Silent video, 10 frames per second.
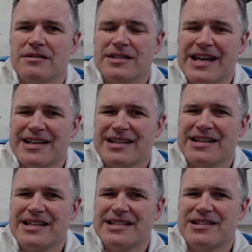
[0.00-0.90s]

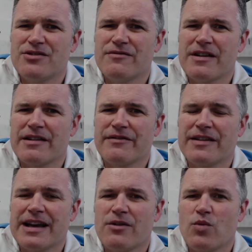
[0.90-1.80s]
Technically, still very
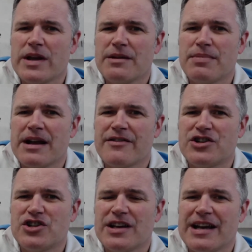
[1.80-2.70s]
flat, weak,
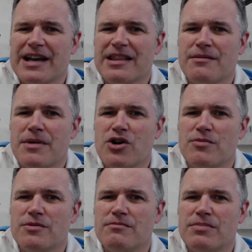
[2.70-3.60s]
bearish at the
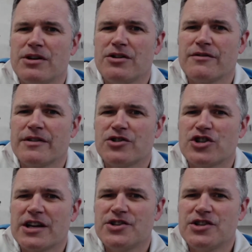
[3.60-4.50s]
moment, but look for the
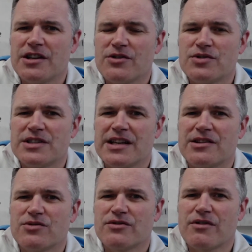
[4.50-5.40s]
change in those
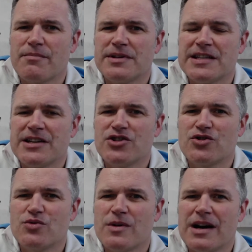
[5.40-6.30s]
signals for a
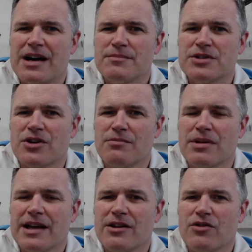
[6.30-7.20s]
potential upside
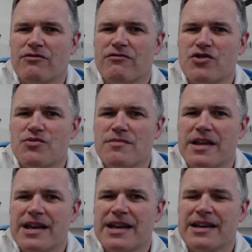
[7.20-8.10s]
play. A lot of room
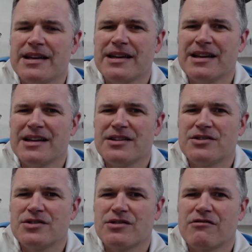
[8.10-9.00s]
there
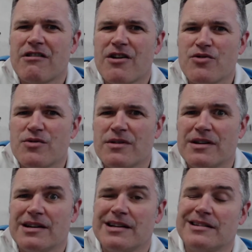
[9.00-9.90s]
to grow,
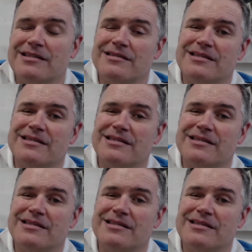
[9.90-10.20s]
and